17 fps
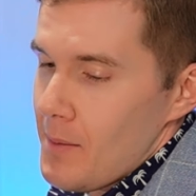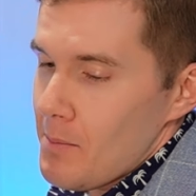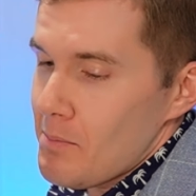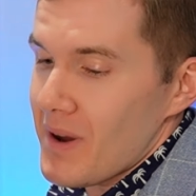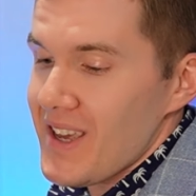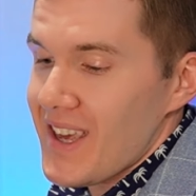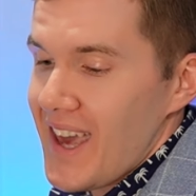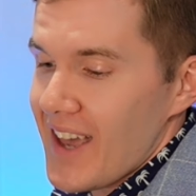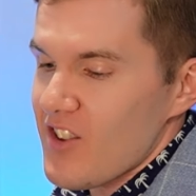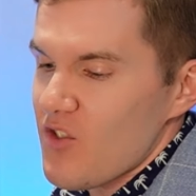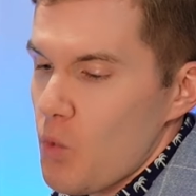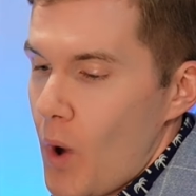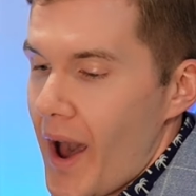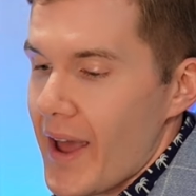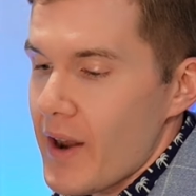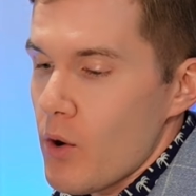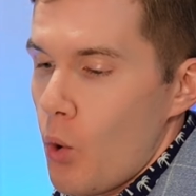But guess
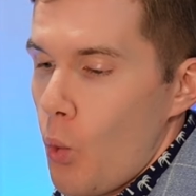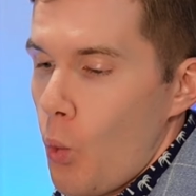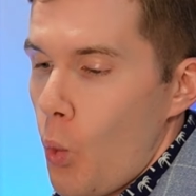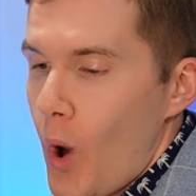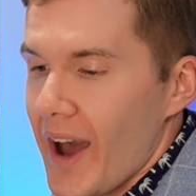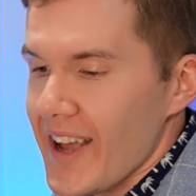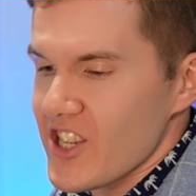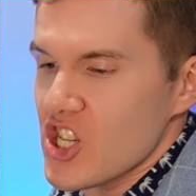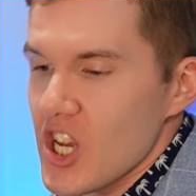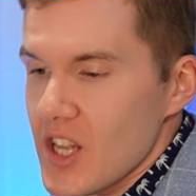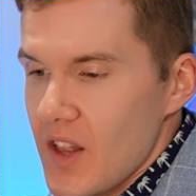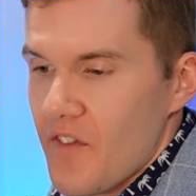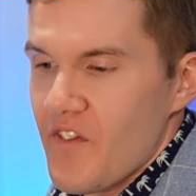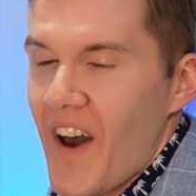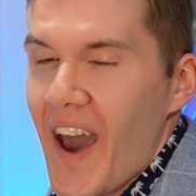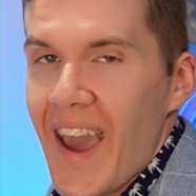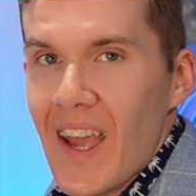what? Watching the
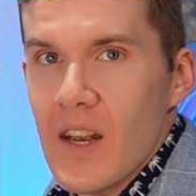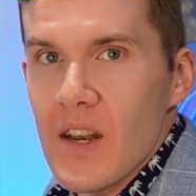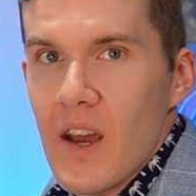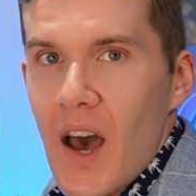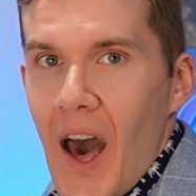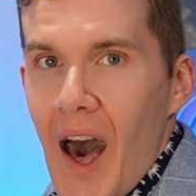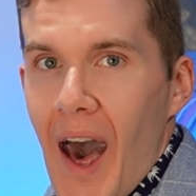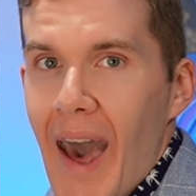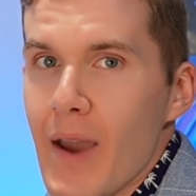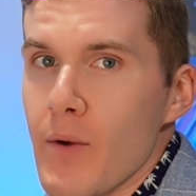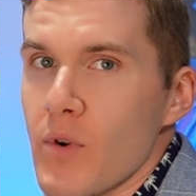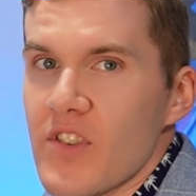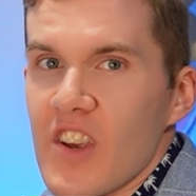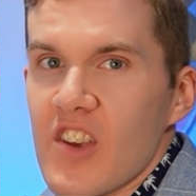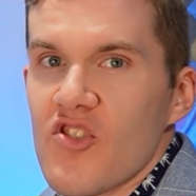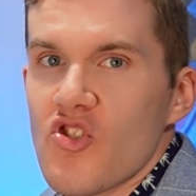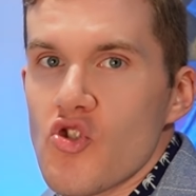fight, I was
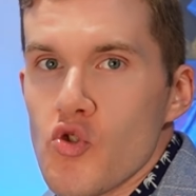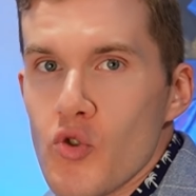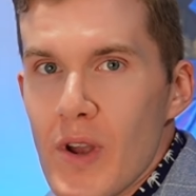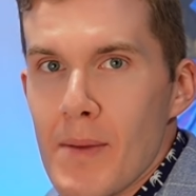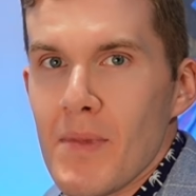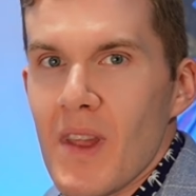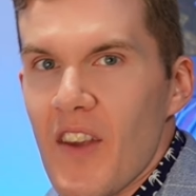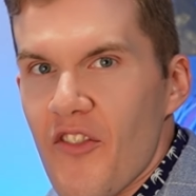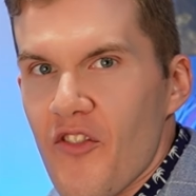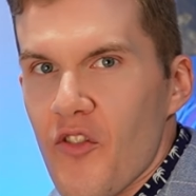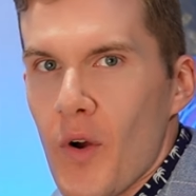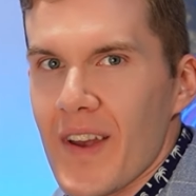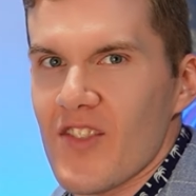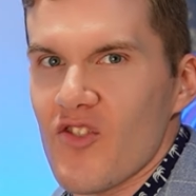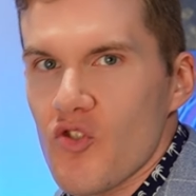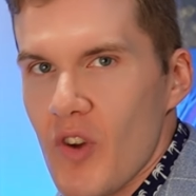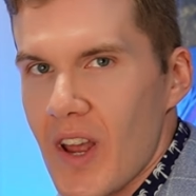extremely
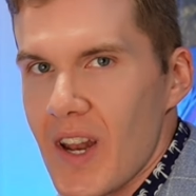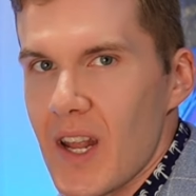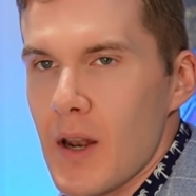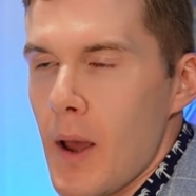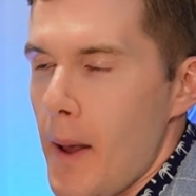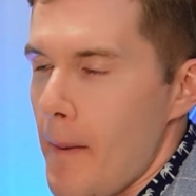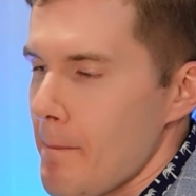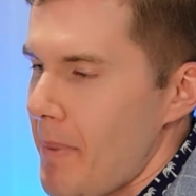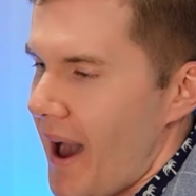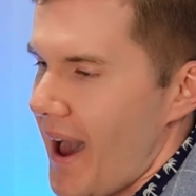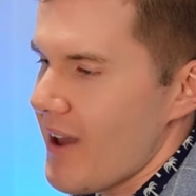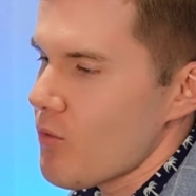frustrated by